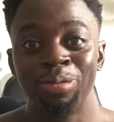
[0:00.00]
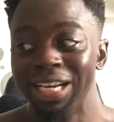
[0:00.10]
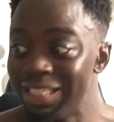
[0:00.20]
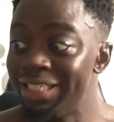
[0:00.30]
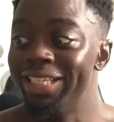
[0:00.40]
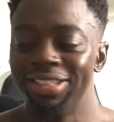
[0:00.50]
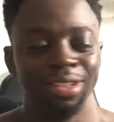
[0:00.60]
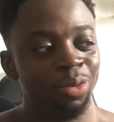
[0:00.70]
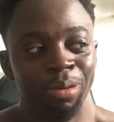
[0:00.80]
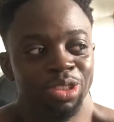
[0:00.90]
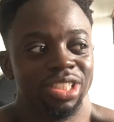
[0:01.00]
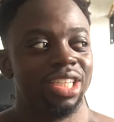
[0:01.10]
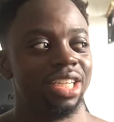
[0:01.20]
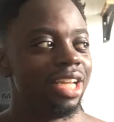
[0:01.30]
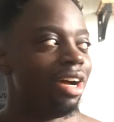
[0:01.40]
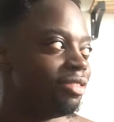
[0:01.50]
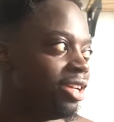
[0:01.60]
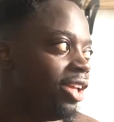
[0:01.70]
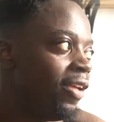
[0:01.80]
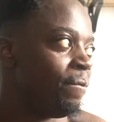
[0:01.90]
of my day is neat, where I'm just sitting down,
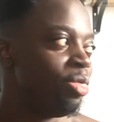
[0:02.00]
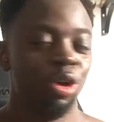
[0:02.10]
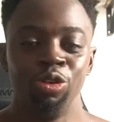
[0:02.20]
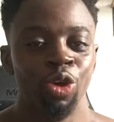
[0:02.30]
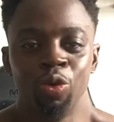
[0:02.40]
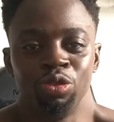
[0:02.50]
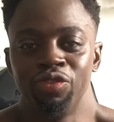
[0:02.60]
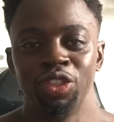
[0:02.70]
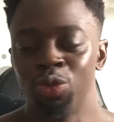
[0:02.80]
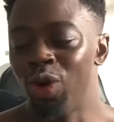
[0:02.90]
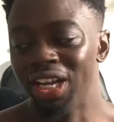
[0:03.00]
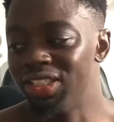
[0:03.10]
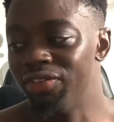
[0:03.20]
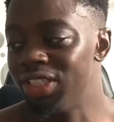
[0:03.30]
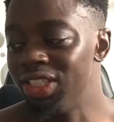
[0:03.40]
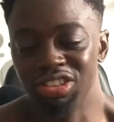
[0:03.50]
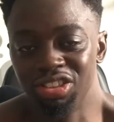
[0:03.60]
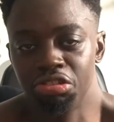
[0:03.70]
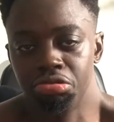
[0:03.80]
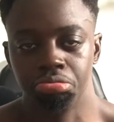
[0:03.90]
no physical activity,
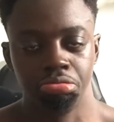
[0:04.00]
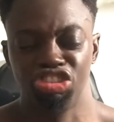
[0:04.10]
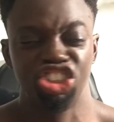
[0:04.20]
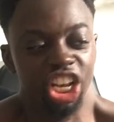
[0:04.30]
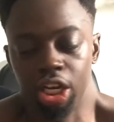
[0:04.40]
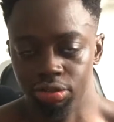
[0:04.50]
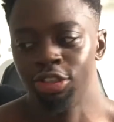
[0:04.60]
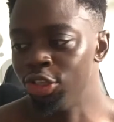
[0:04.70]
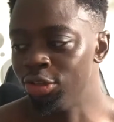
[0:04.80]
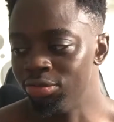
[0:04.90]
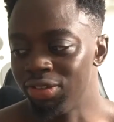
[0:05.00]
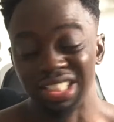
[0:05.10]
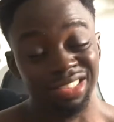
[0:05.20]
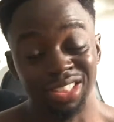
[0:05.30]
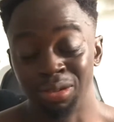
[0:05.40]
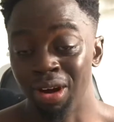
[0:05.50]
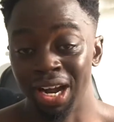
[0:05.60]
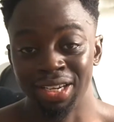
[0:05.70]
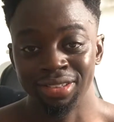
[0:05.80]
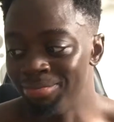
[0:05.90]
just chilling. So that's the reason
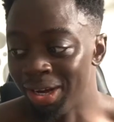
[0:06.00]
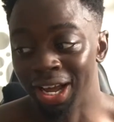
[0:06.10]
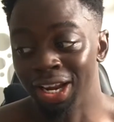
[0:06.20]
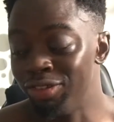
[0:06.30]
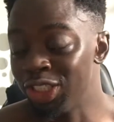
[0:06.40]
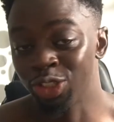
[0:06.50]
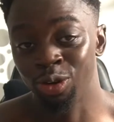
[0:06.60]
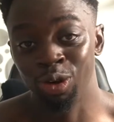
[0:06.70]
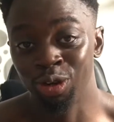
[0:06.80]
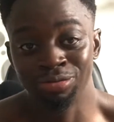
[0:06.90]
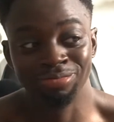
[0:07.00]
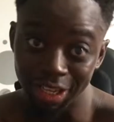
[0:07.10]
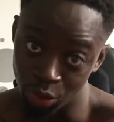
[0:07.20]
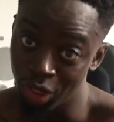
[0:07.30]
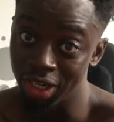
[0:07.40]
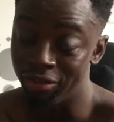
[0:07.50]
why my calories are so low. That's one of the